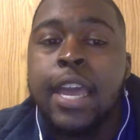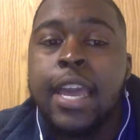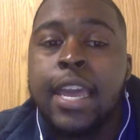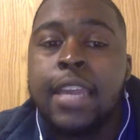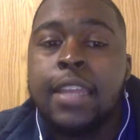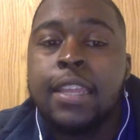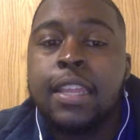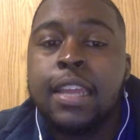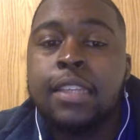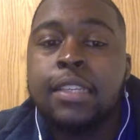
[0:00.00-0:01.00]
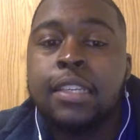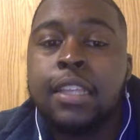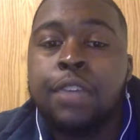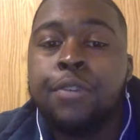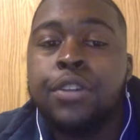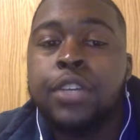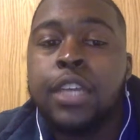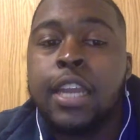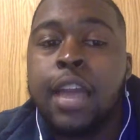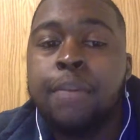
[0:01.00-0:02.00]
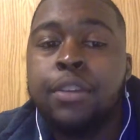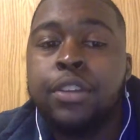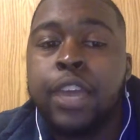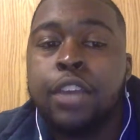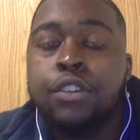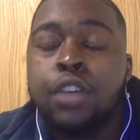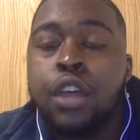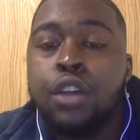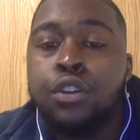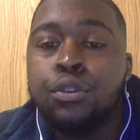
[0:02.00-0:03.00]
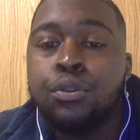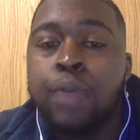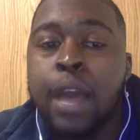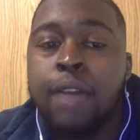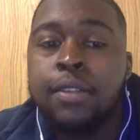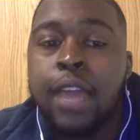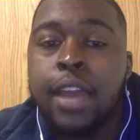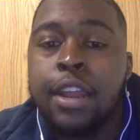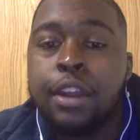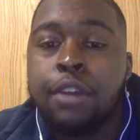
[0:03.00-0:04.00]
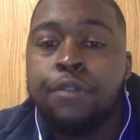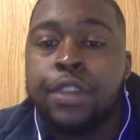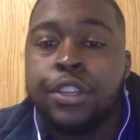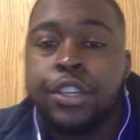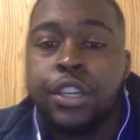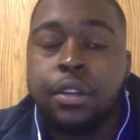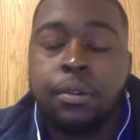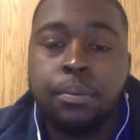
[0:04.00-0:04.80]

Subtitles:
and anything that is in that region cannot be changed due to outside intervention.